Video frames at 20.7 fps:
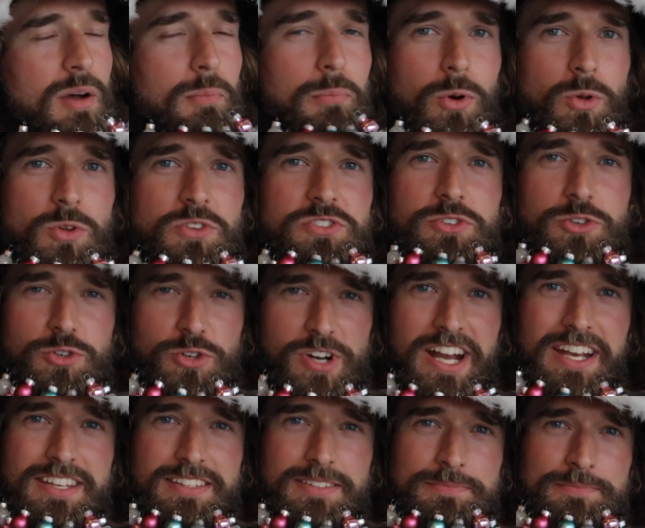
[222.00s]
Balls are
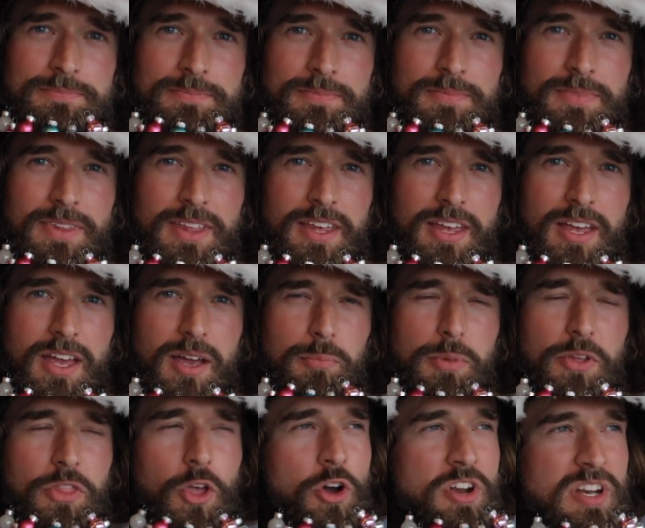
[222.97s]
great,
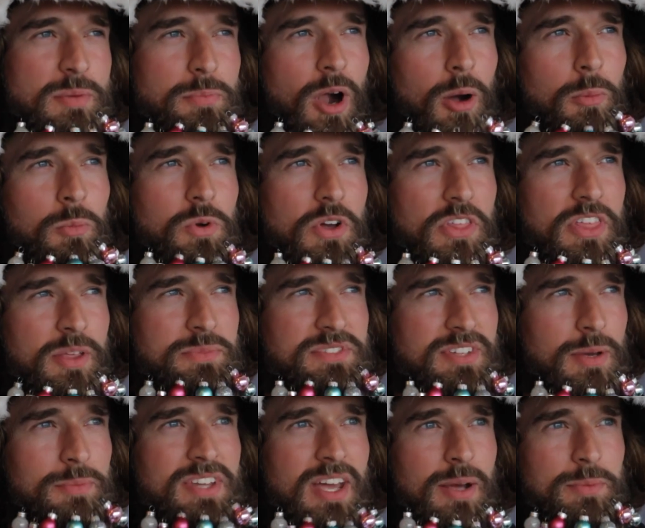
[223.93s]
but the only problem with them
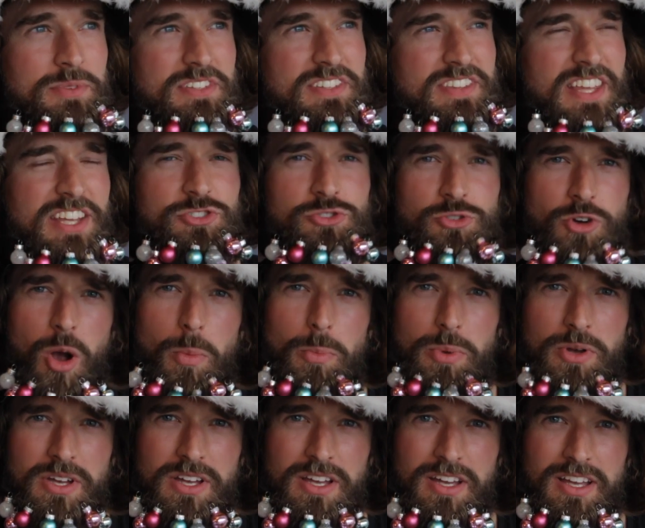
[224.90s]
sometimes is they drop.
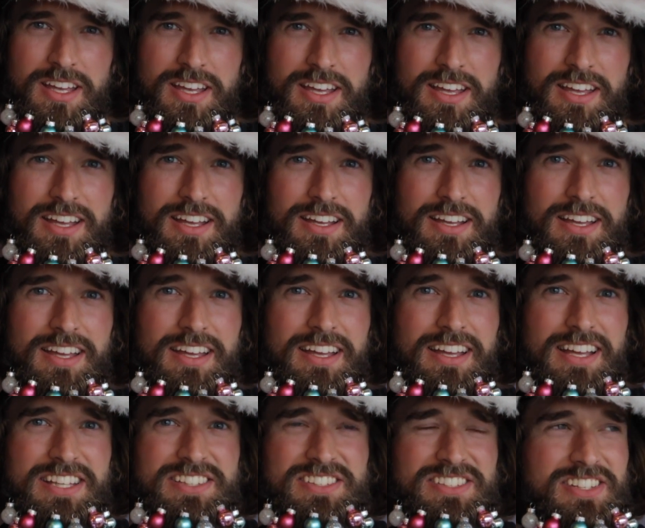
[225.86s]

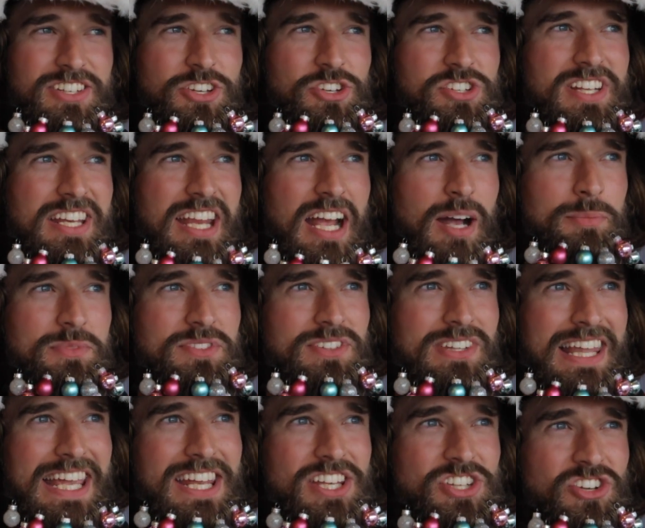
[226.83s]
It usually comes
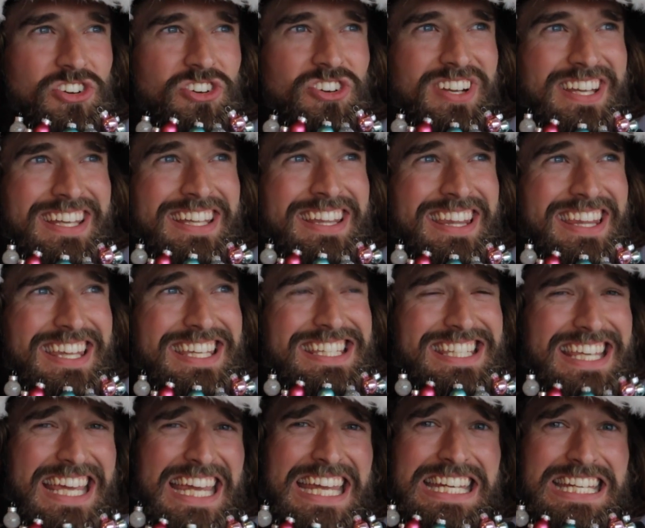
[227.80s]
later in the
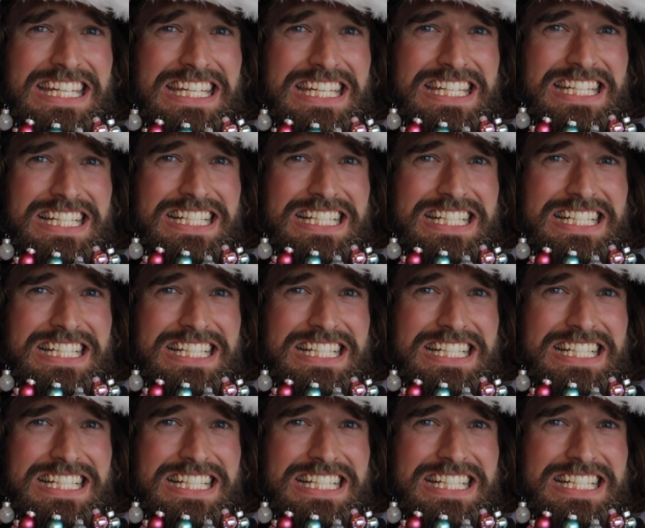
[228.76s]
day.